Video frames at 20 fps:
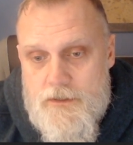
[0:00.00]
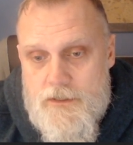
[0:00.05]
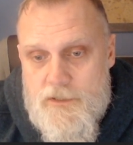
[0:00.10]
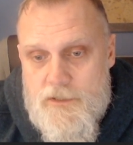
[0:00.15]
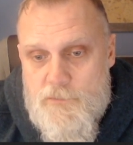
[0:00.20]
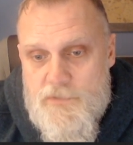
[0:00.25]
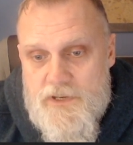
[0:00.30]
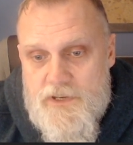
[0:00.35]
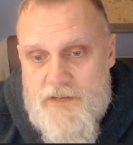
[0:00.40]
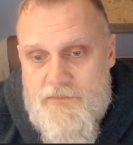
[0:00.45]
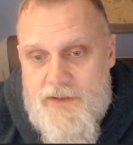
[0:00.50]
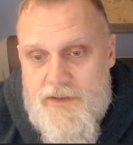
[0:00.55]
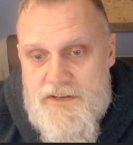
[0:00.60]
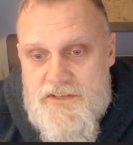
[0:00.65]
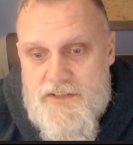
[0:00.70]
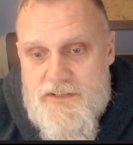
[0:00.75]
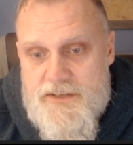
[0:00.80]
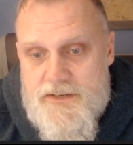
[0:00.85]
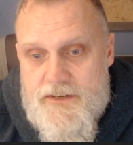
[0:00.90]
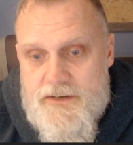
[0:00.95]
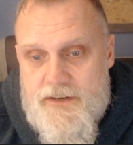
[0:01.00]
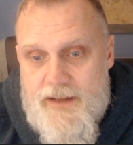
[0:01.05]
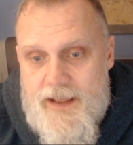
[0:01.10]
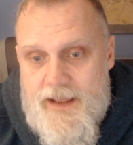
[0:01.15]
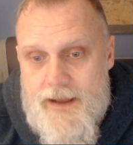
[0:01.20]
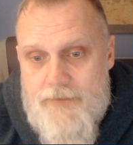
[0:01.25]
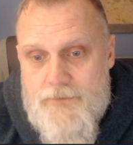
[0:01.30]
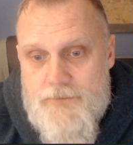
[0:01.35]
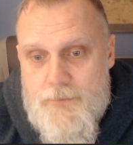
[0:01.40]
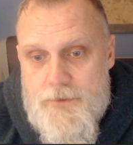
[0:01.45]
But eventually you're going to
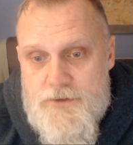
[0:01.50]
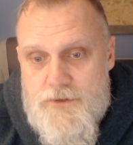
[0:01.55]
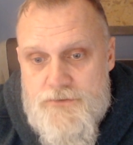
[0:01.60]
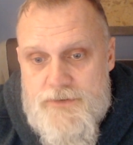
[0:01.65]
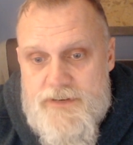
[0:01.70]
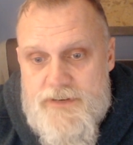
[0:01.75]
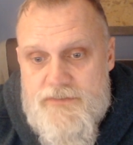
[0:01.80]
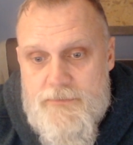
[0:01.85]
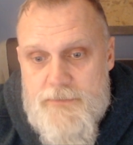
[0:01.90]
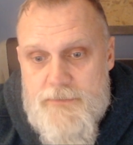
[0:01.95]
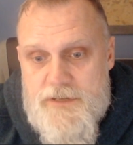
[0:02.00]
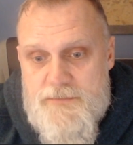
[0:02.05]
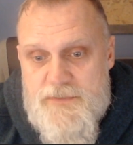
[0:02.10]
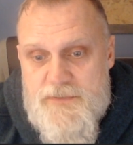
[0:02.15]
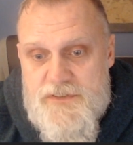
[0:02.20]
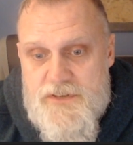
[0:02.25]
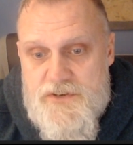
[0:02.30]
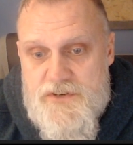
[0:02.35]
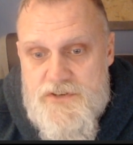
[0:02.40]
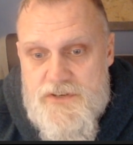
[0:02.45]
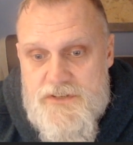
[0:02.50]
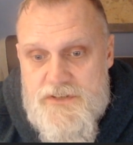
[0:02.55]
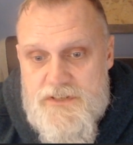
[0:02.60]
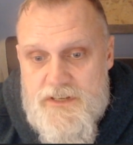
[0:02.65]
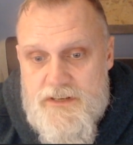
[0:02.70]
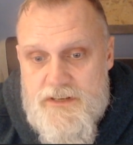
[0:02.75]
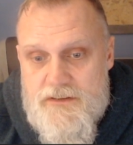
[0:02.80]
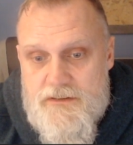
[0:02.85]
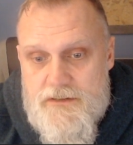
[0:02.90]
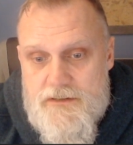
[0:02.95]
have to retreat from these positions
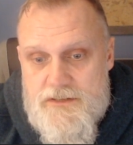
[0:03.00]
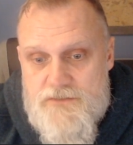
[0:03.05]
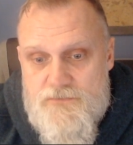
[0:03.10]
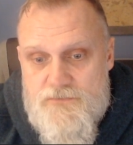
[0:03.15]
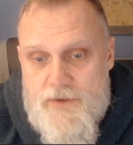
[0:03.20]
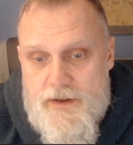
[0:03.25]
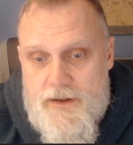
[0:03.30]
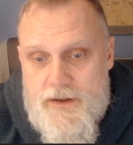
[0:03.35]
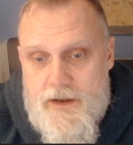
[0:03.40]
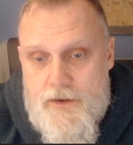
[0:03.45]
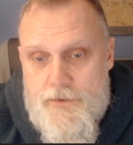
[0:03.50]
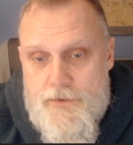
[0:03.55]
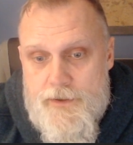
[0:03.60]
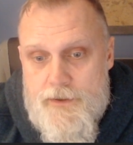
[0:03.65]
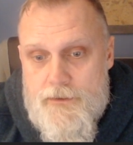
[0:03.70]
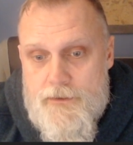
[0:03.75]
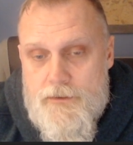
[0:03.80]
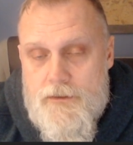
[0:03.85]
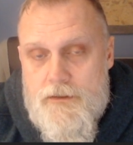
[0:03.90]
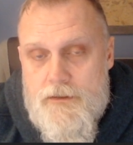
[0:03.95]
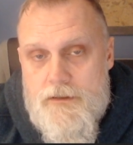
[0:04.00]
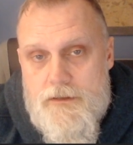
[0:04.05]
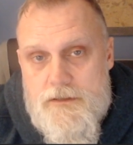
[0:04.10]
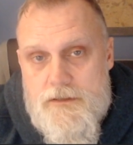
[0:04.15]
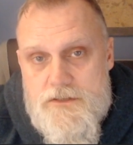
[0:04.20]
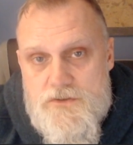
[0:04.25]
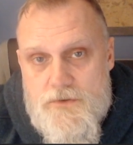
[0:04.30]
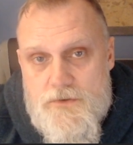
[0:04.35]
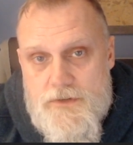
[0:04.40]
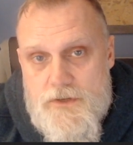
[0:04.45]
into this red area
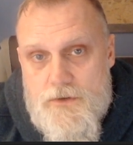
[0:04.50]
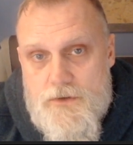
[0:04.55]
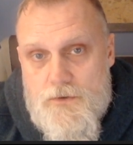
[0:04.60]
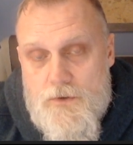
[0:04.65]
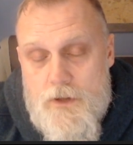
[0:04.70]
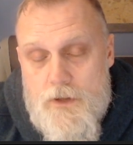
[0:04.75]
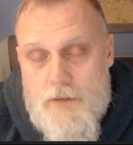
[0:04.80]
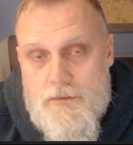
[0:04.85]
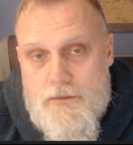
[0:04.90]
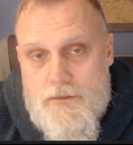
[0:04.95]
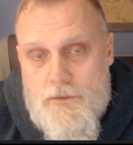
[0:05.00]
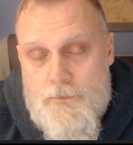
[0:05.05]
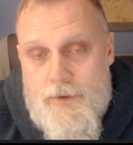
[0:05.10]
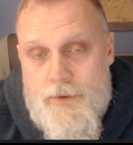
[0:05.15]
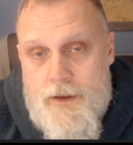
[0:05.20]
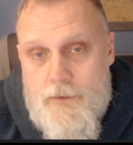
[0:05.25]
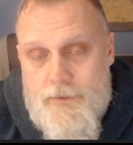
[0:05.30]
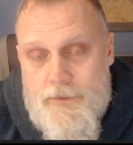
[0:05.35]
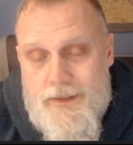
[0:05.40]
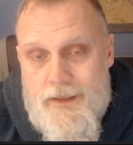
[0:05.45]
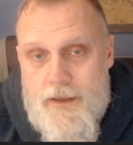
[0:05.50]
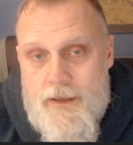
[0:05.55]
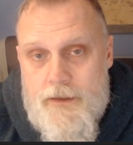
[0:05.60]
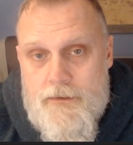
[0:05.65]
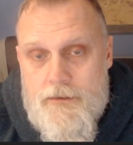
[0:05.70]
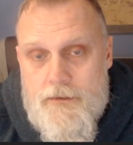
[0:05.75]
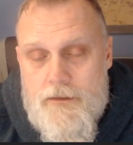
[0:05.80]
so you can haunt the ground again.